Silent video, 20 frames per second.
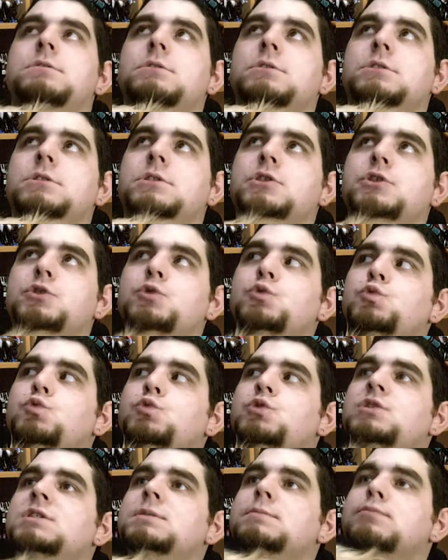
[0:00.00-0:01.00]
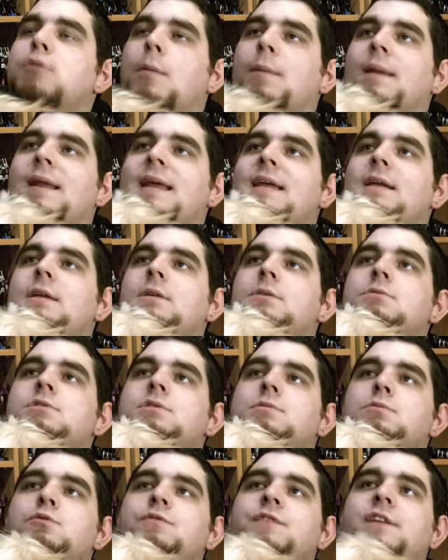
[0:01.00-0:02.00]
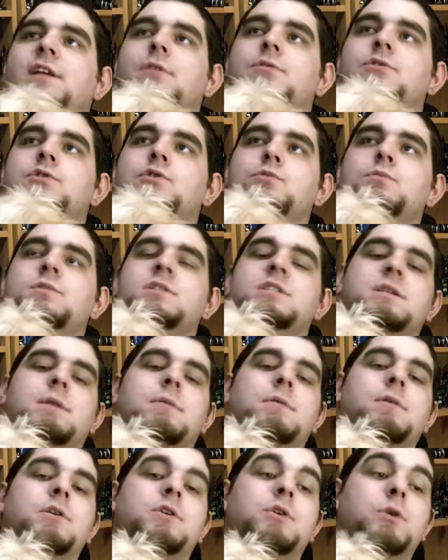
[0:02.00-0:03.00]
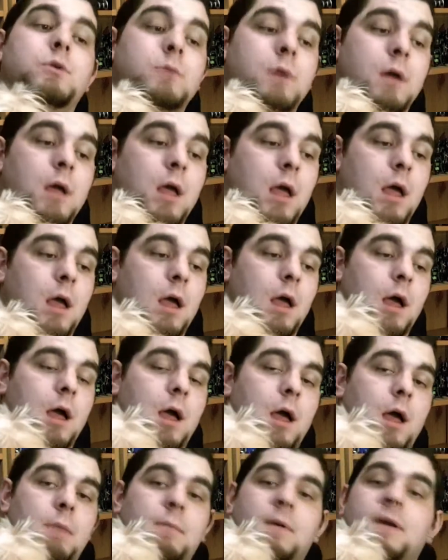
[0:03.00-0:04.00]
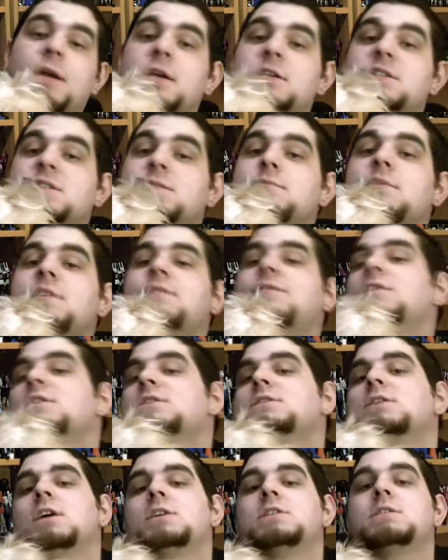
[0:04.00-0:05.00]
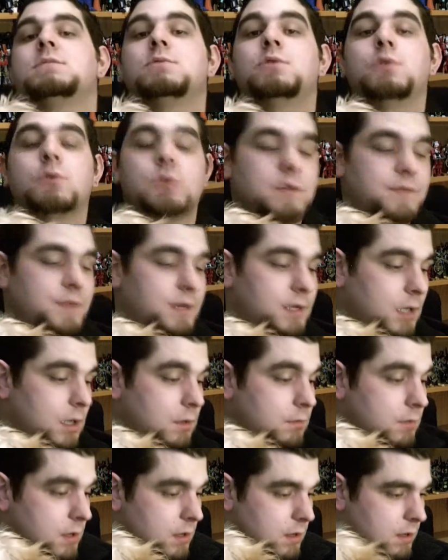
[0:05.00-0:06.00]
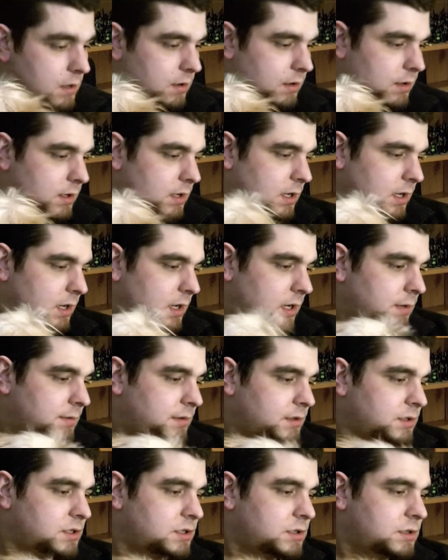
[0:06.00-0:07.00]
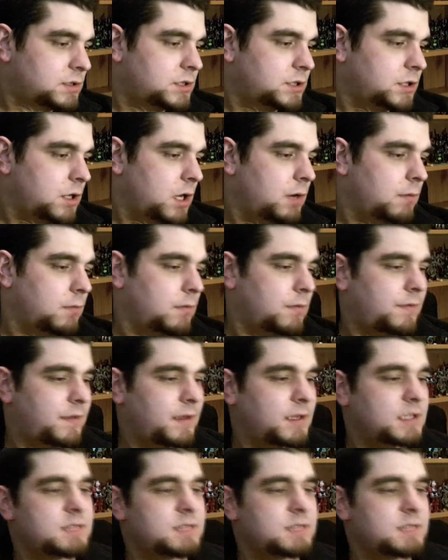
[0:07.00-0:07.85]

soon, probably do some more videos soon, because I'm going to do my first custom corner video. Let me just show you one thing.